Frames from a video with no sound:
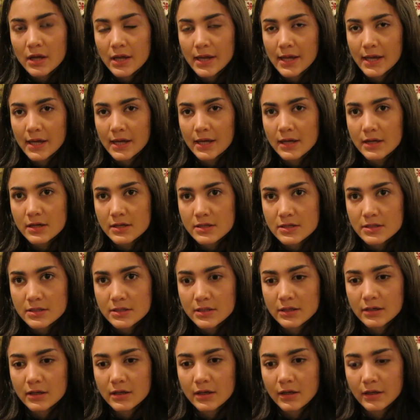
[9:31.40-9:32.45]
and
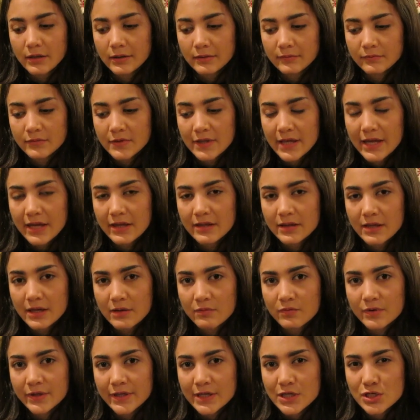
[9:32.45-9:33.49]
they
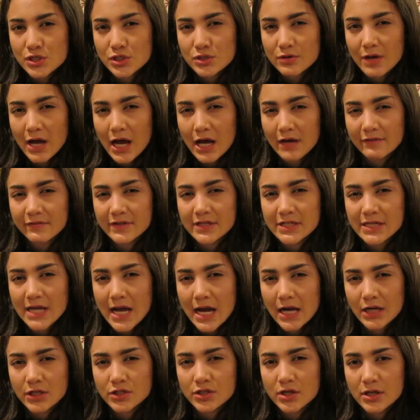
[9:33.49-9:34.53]
really do have a
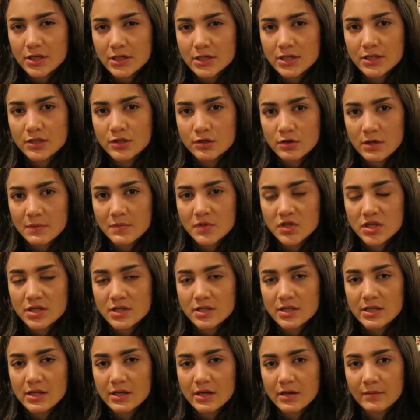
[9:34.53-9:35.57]
tacked on description
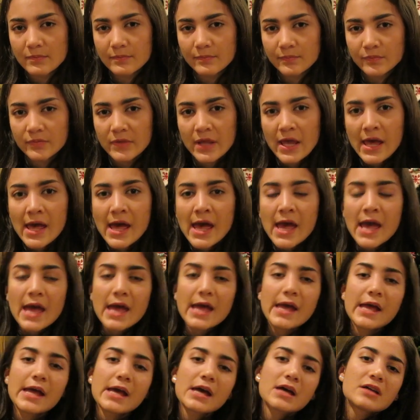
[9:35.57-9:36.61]
to them.
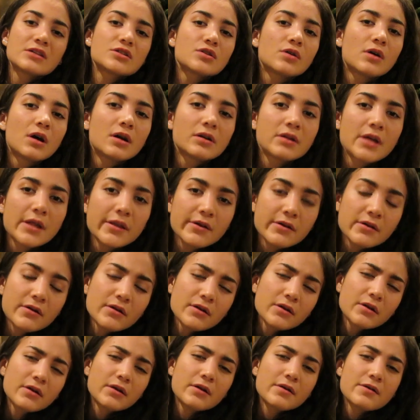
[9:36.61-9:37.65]
And
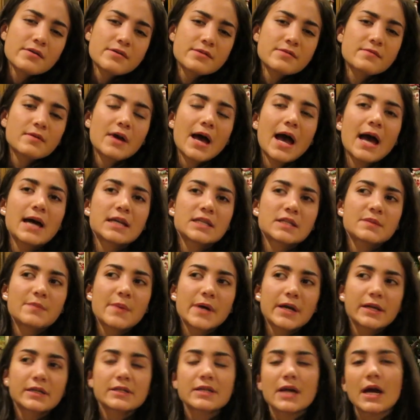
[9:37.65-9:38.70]
another
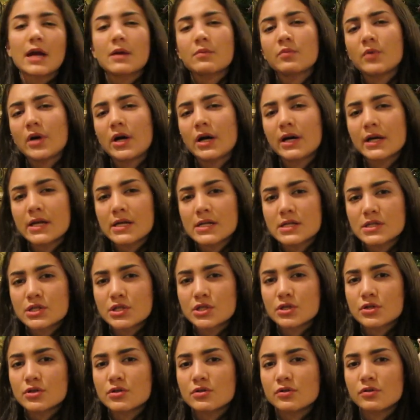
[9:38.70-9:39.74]
aspect I brought
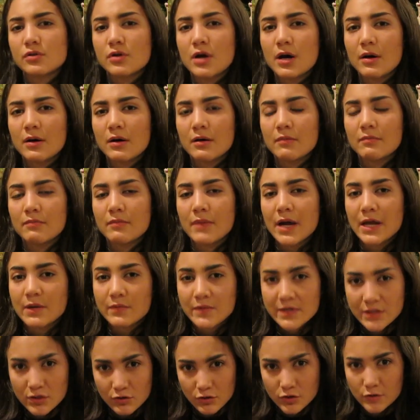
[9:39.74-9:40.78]
into my
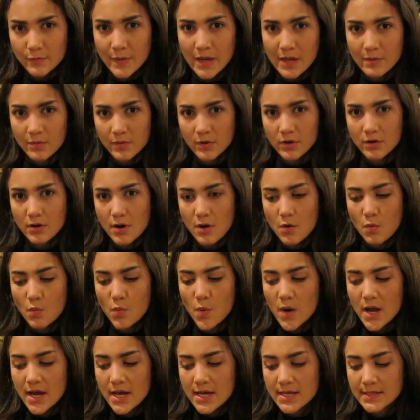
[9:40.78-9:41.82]
research paper
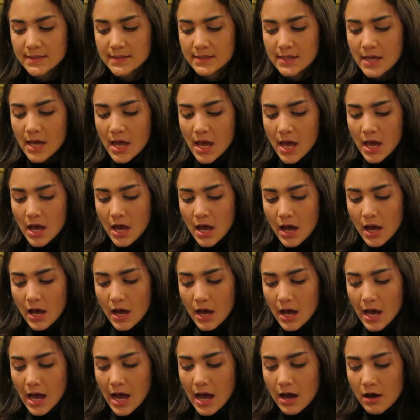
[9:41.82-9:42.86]
was
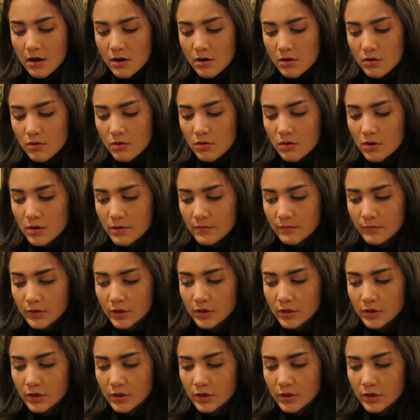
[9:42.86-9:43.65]
how